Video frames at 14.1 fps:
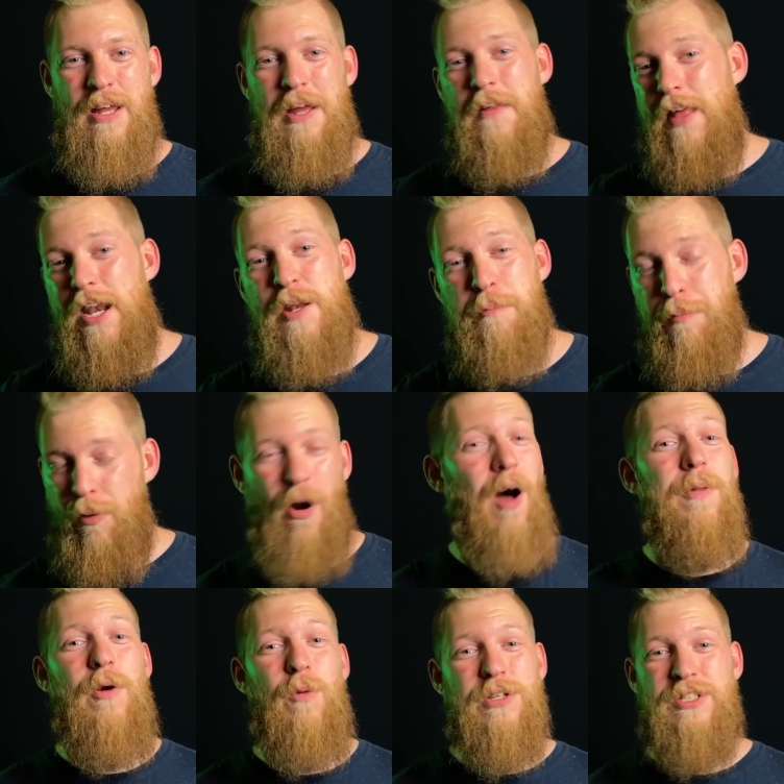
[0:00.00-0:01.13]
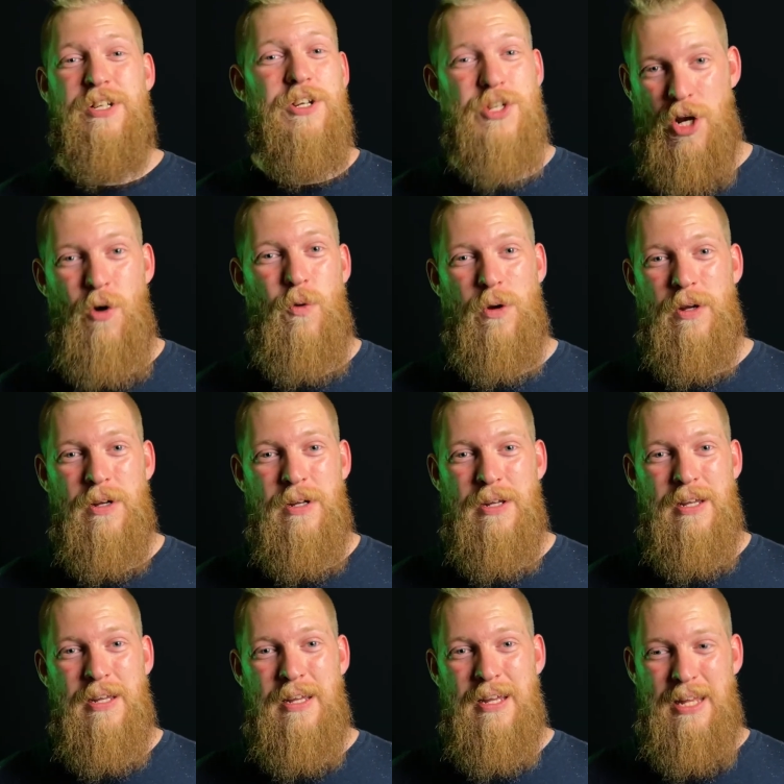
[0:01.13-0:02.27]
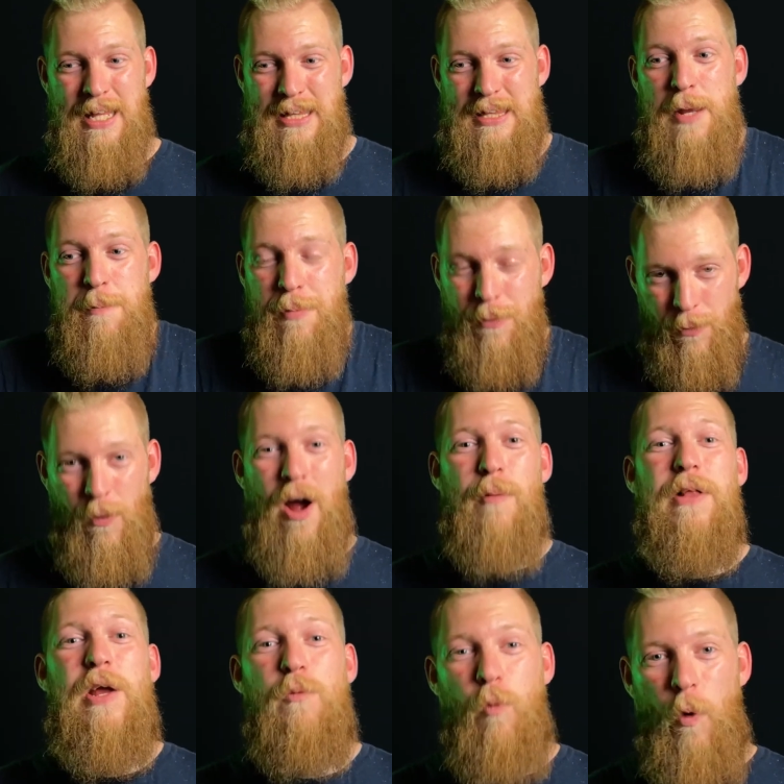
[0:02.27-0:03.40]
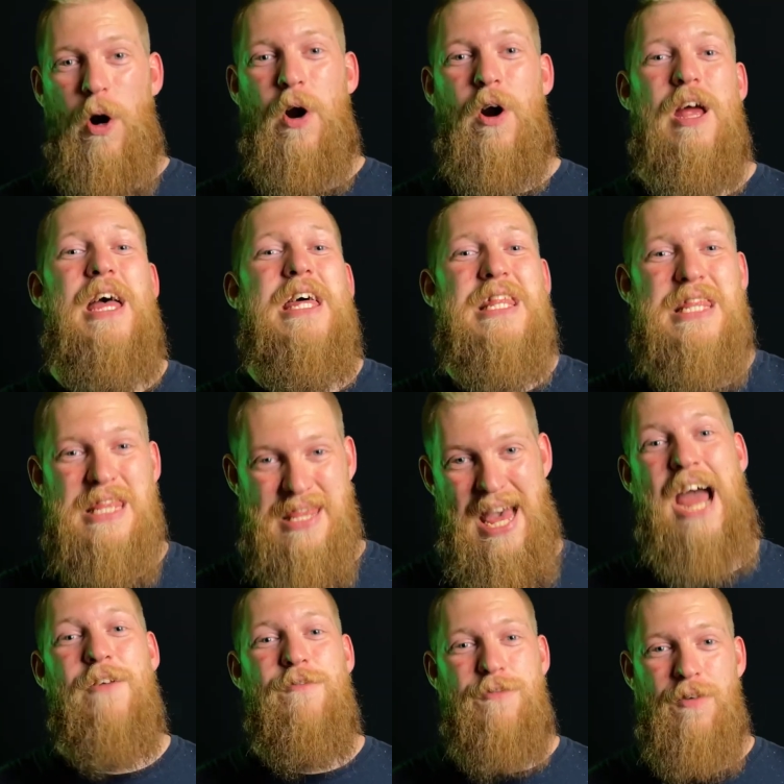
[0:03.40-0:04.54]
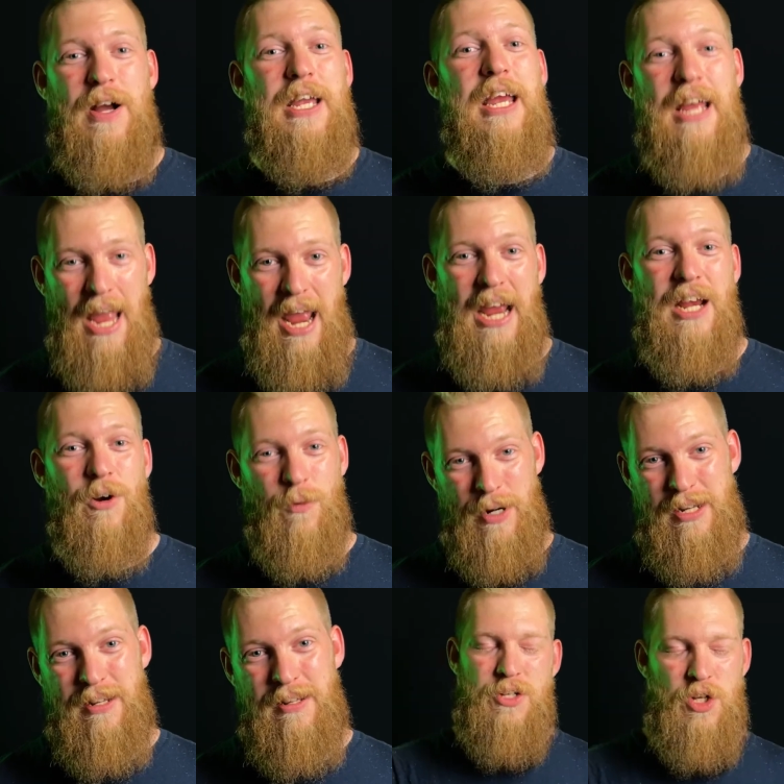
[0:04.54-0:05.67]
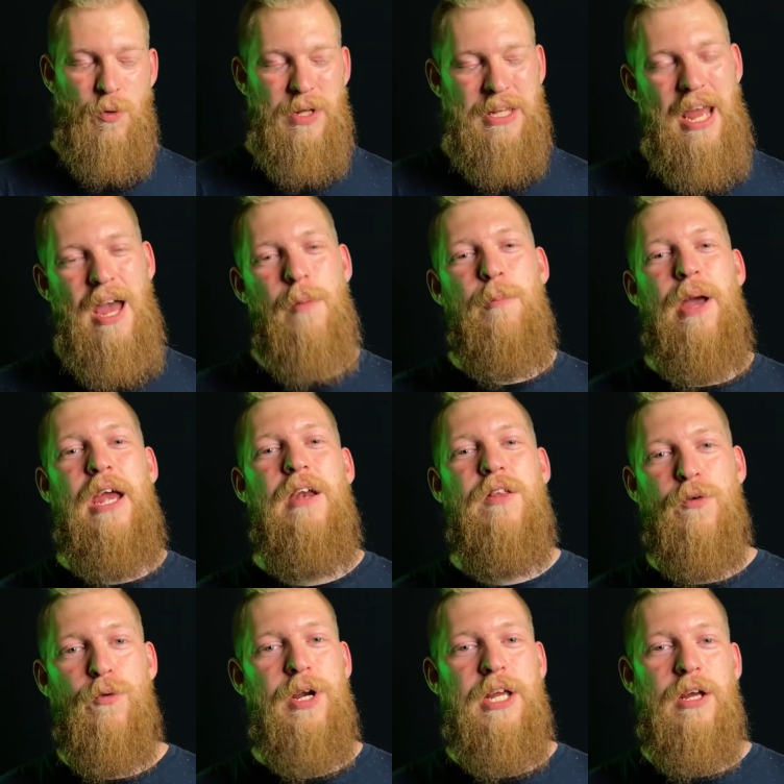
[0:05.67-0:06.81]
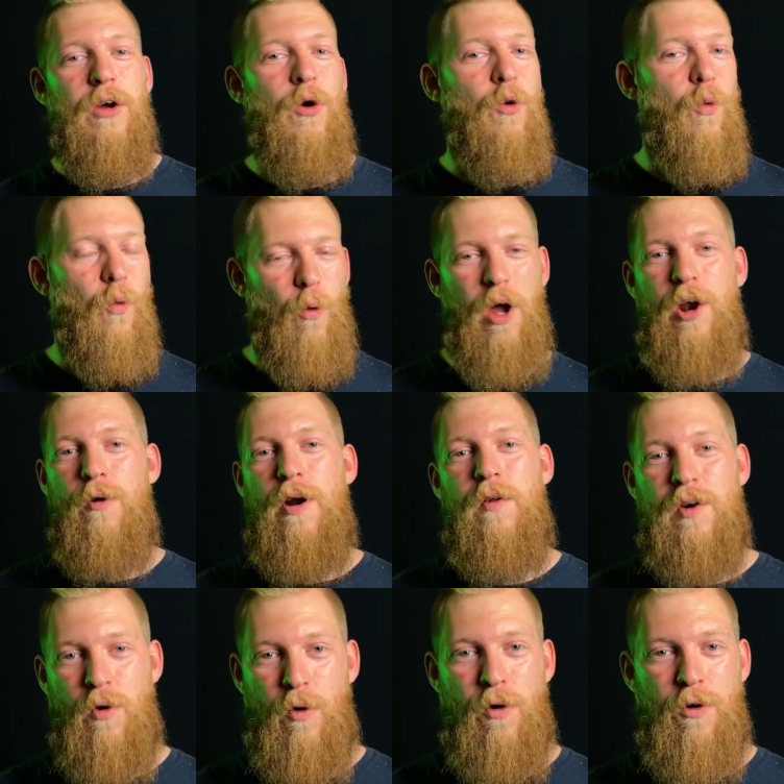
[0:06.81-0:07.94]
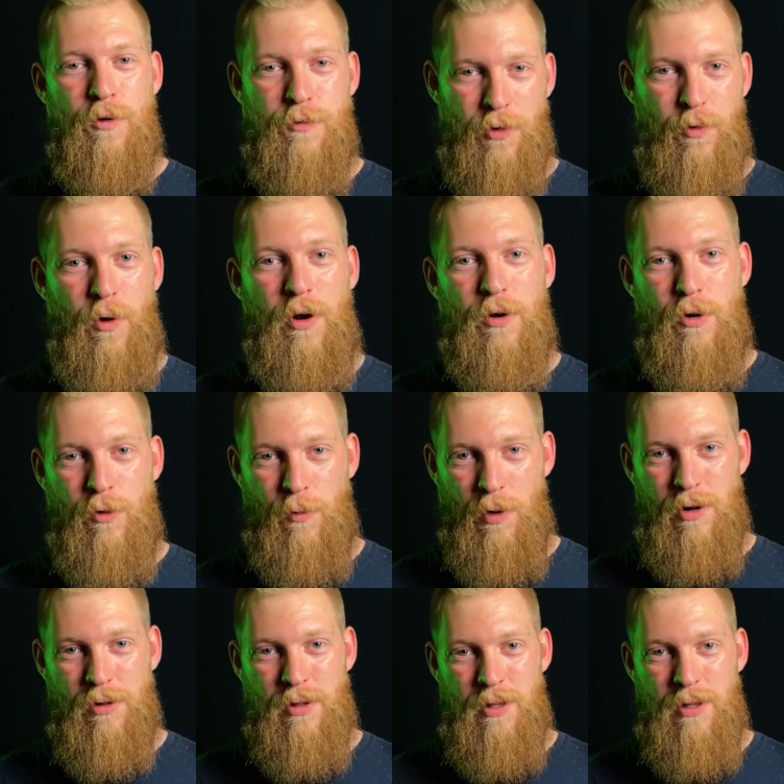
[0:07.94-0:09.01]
that it probably wasn't a joke. They probably were that fucking angry. So with Campaign 3 right around the corner for Critical Role,